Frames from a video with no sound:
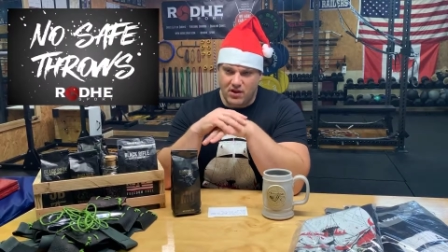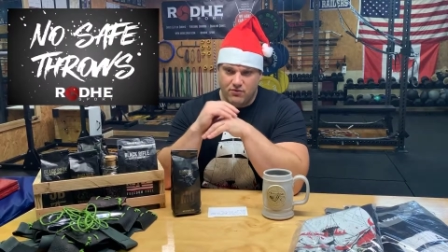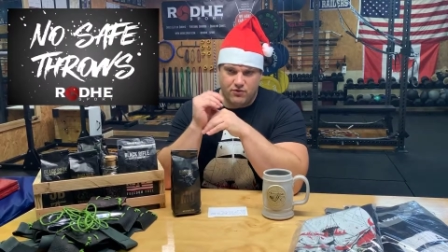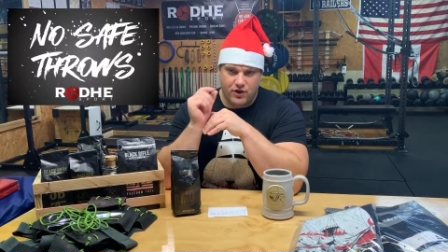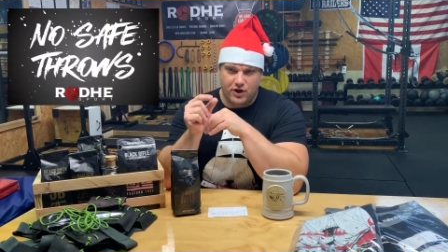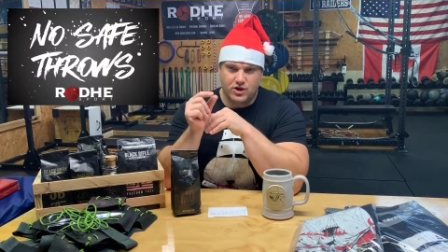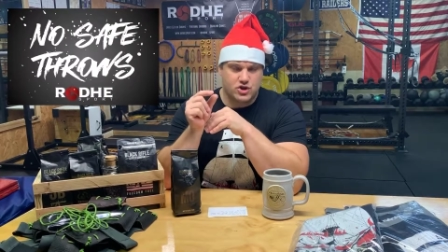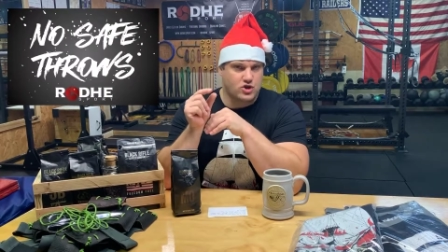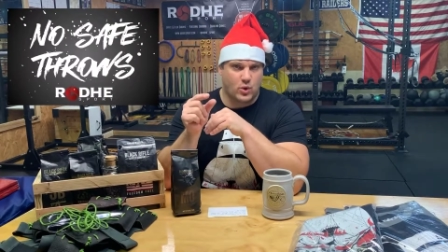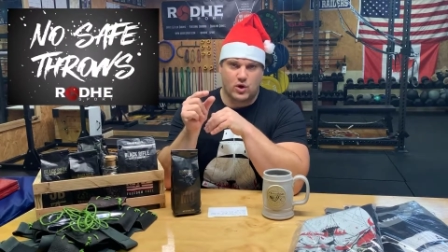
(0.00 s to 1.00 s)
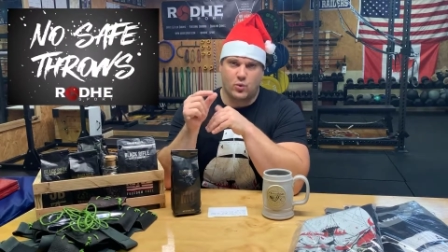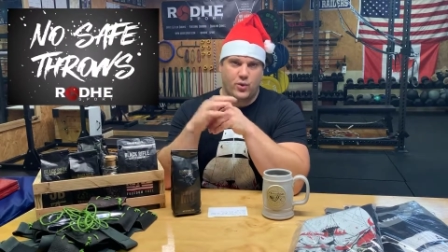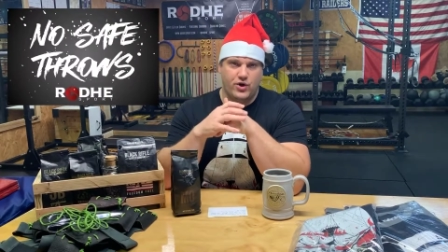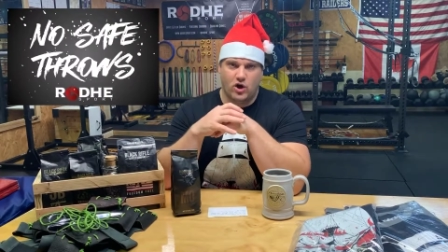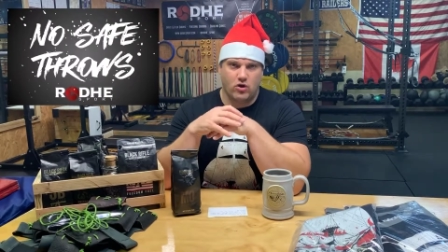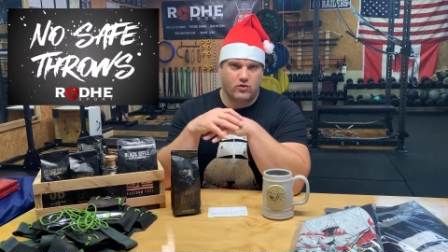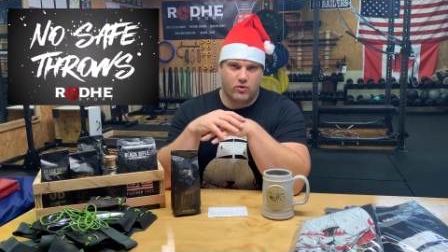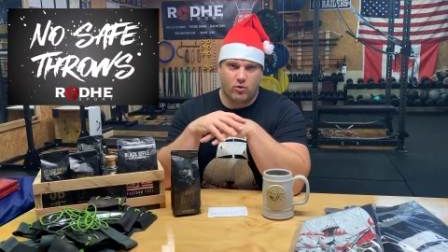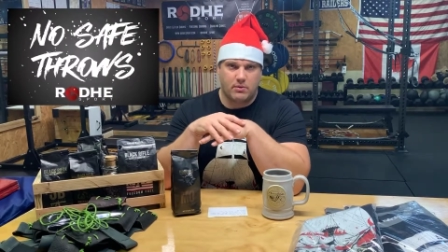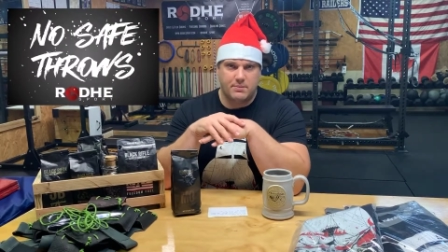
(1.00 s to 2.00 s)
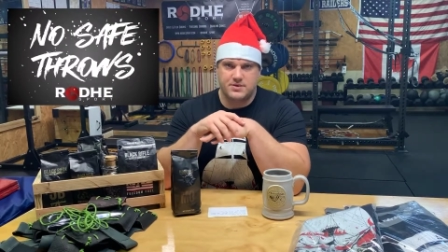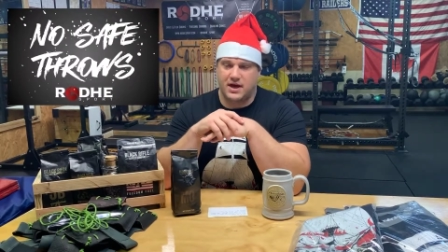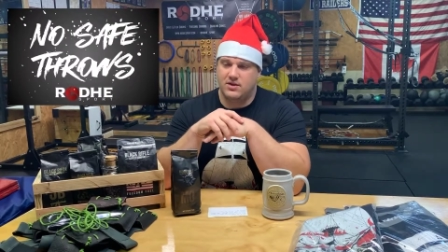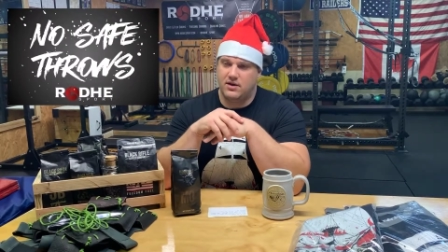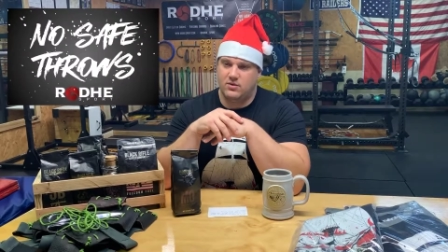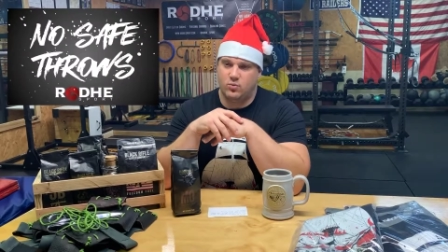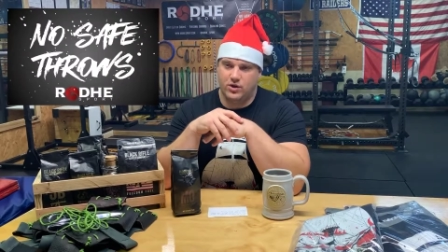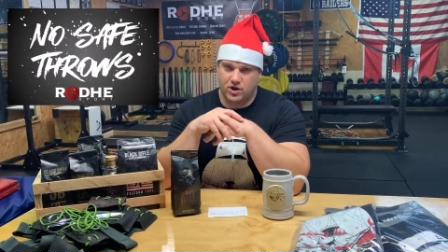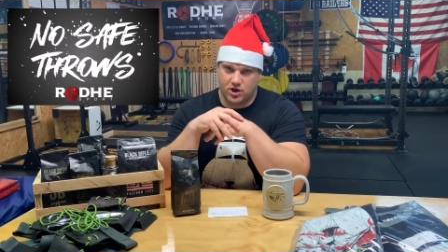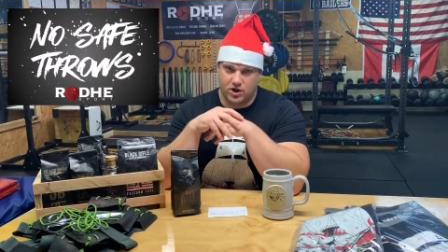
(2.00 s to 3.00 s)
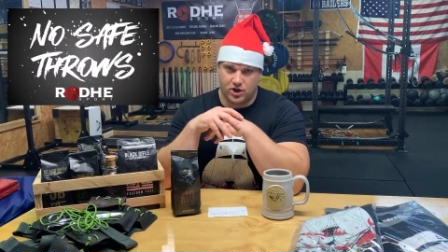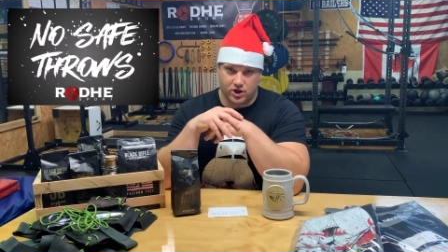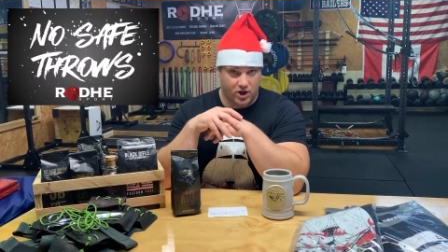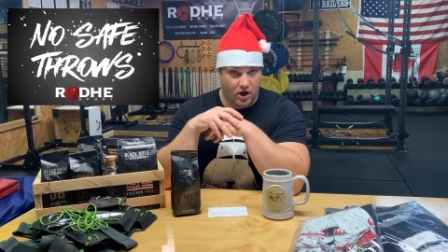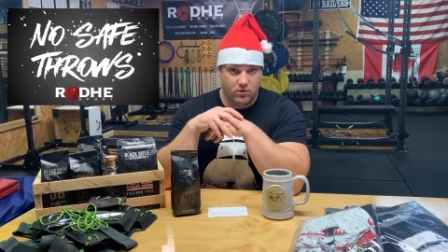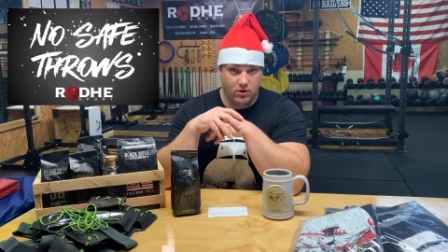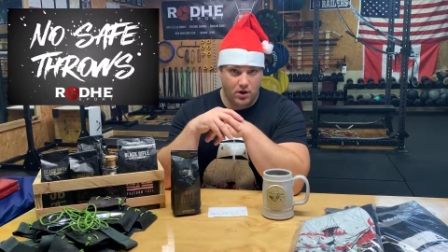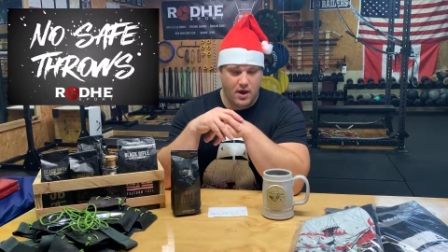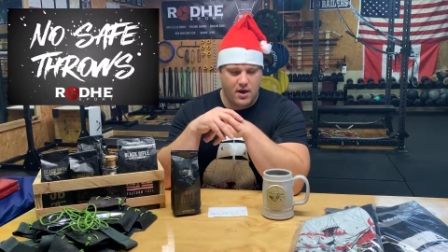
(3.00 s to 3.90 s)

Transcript: Very short window for warm-ups, and then we are going to go.